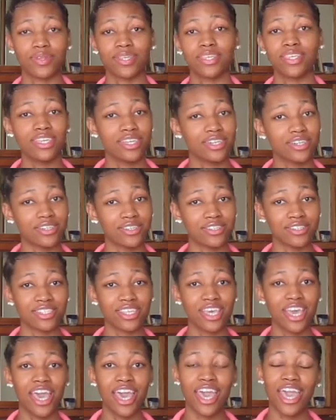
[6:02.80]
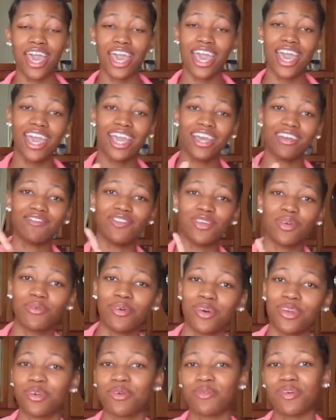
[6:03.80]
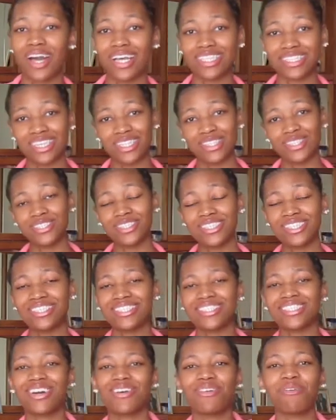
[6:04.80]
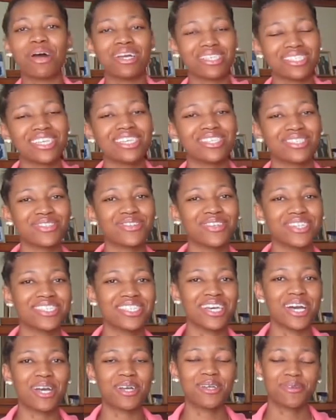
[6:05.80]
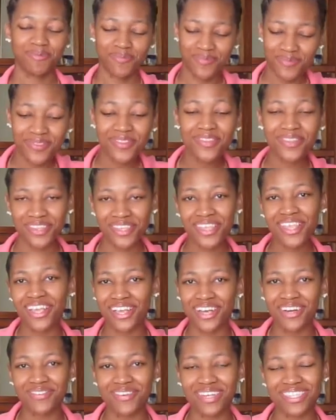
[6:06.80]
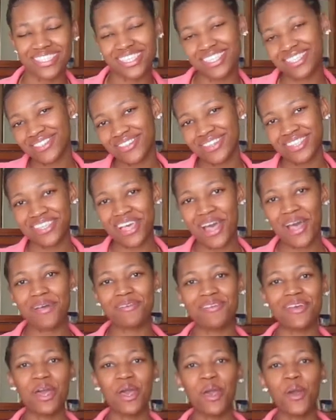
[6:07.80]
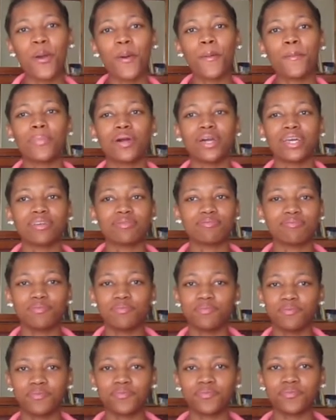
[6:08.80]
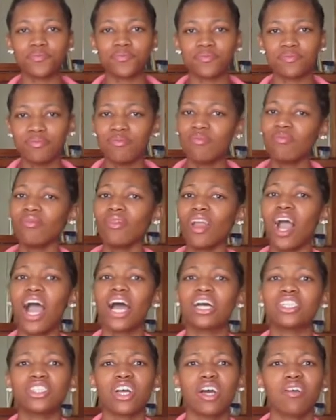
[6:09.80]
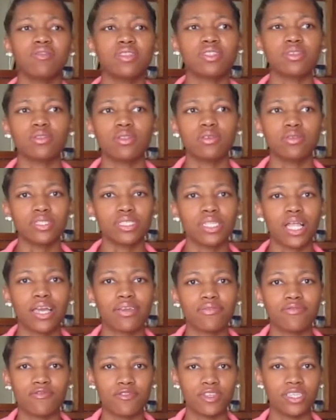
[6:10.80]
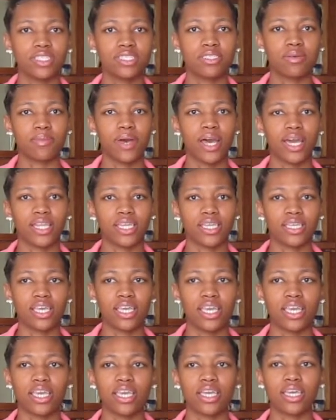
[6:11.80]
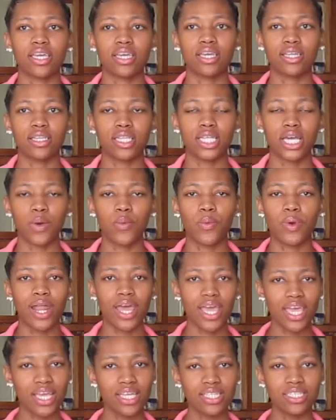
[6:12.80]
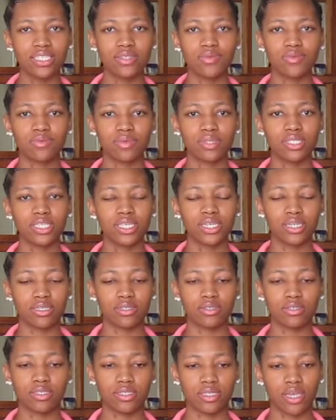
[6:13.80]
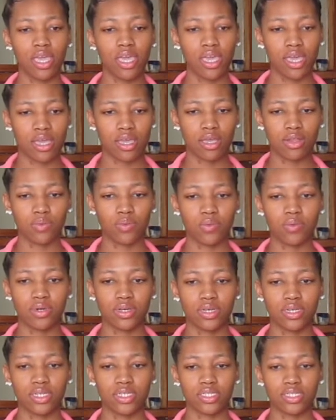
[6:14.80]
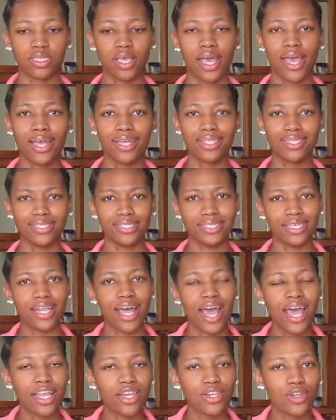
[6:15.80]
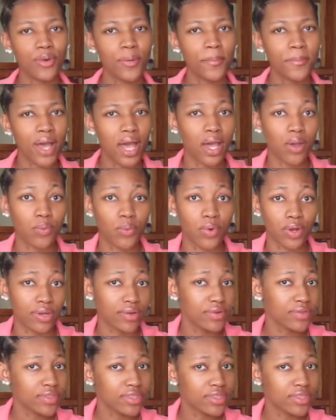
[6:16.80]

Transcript: years. If you're wondering why I say 3 years, go watch that story time. Go watch that story time. But I tried for so long to like fix somebody, and what I had to really understand was, did I know my worth?